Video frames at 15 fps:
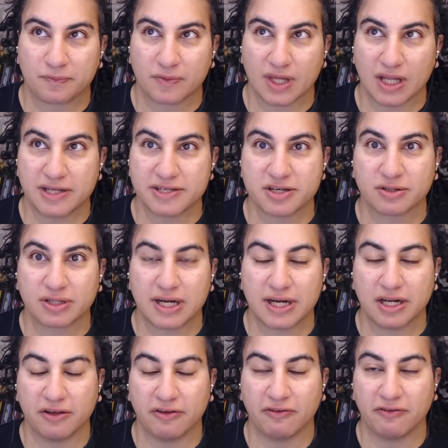certain kind
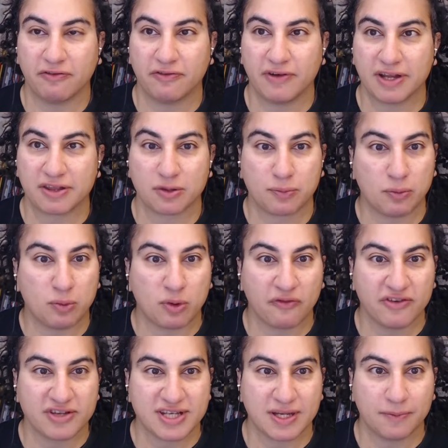of
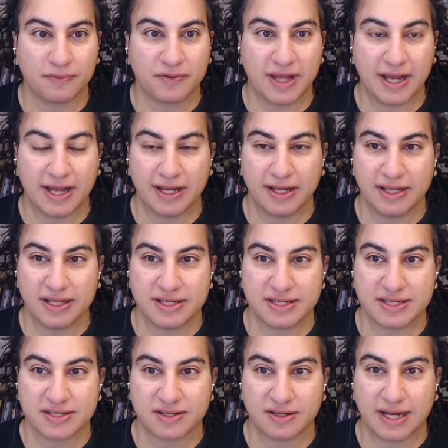anthropomorphism that
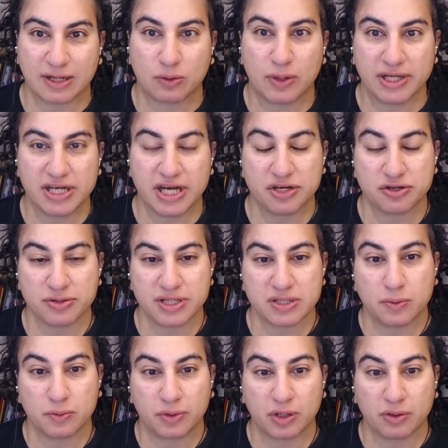is quite dangerous
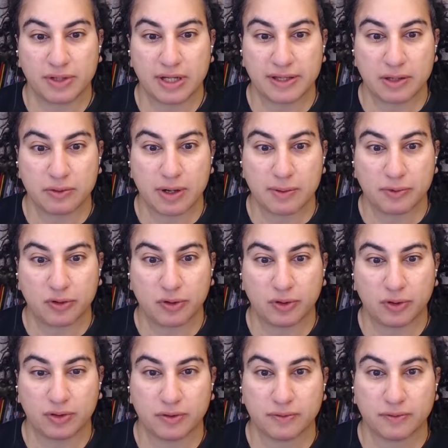when we go down that rabbit hole.